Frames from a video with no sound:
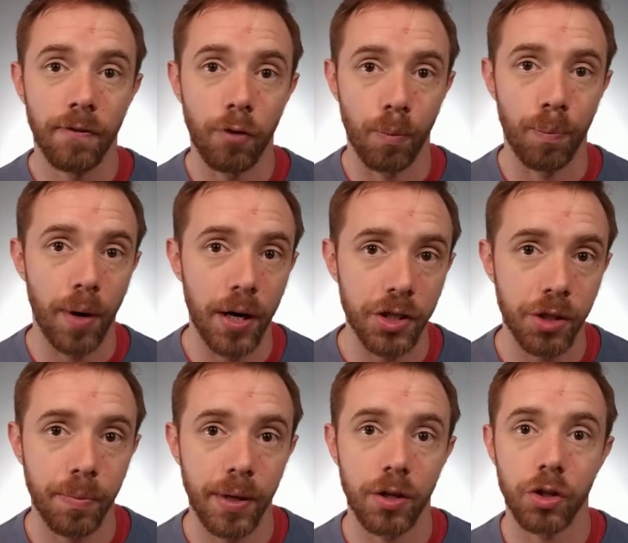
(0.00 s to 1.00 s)
for a
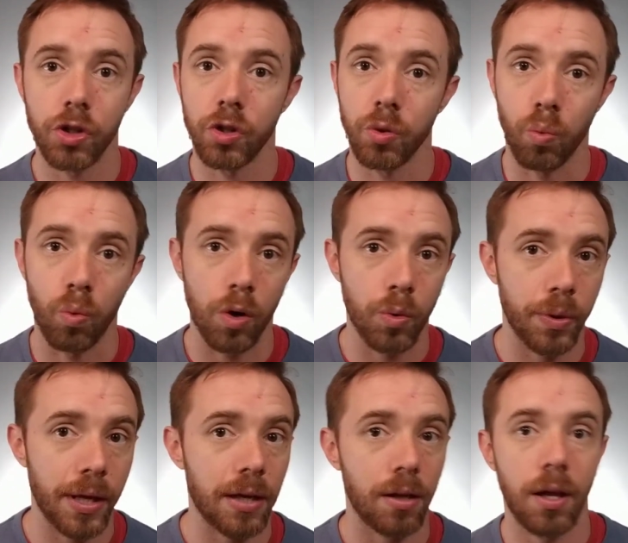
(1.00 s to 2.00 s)
project manager to work with
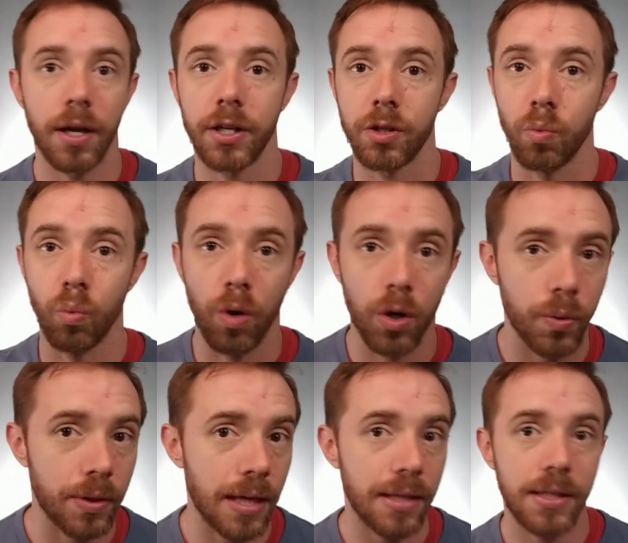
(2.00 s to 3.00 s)
that client, to work
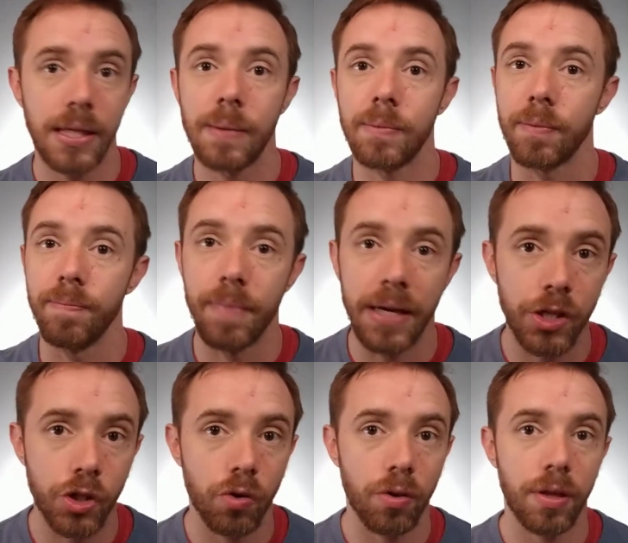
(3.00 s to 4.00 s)
with that team, to make
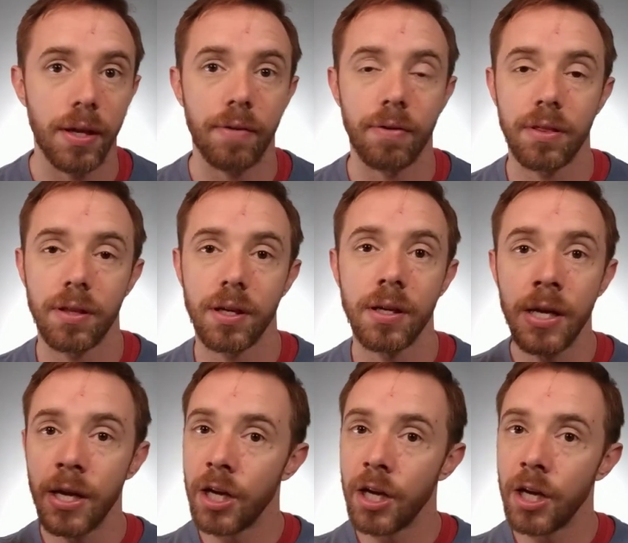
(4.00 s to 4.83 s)
sure that everything